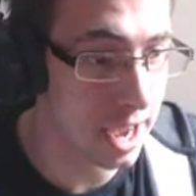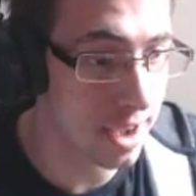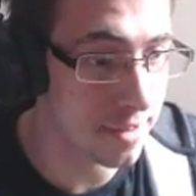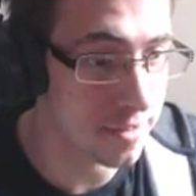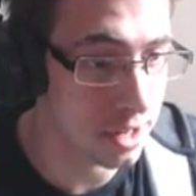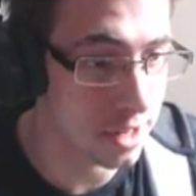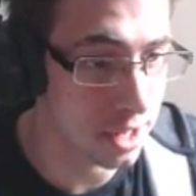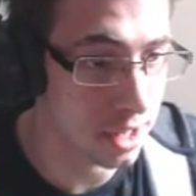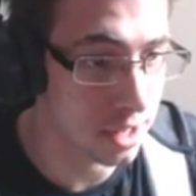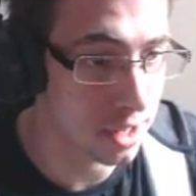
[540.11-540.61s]

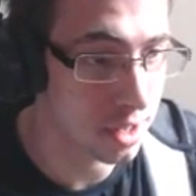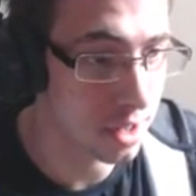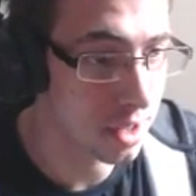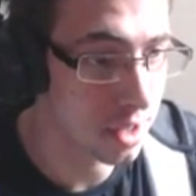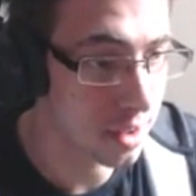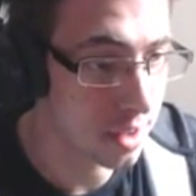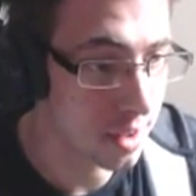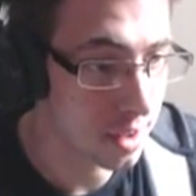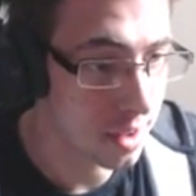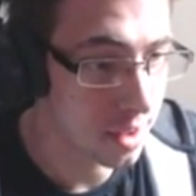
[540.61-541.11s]
have any.
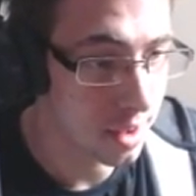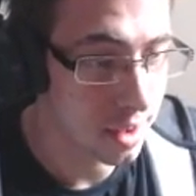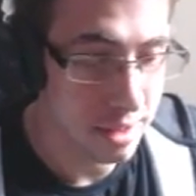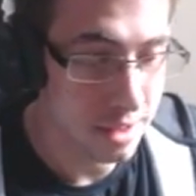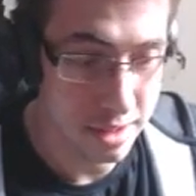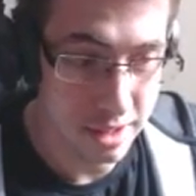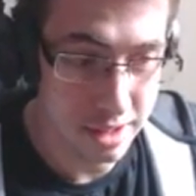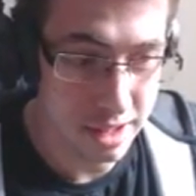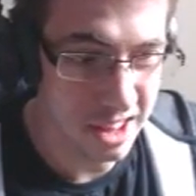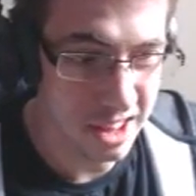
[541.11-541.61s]

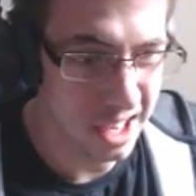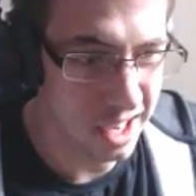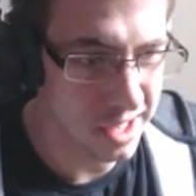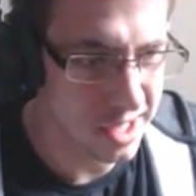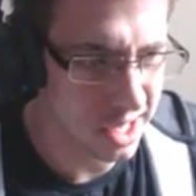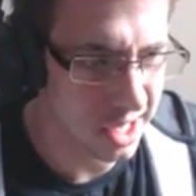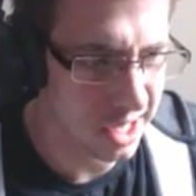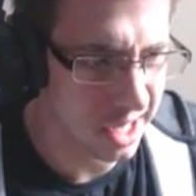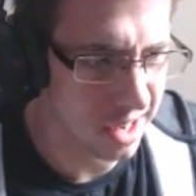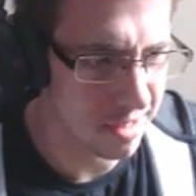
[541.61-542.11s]
There's nothing
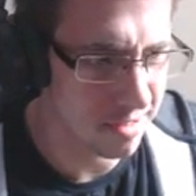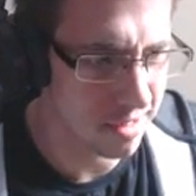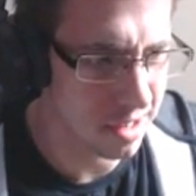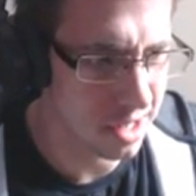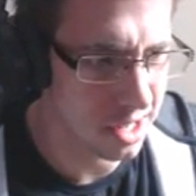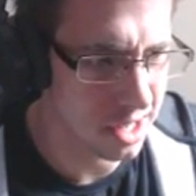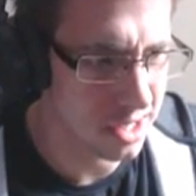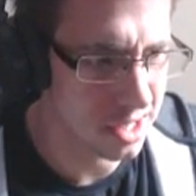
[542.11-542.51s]
else I can get really,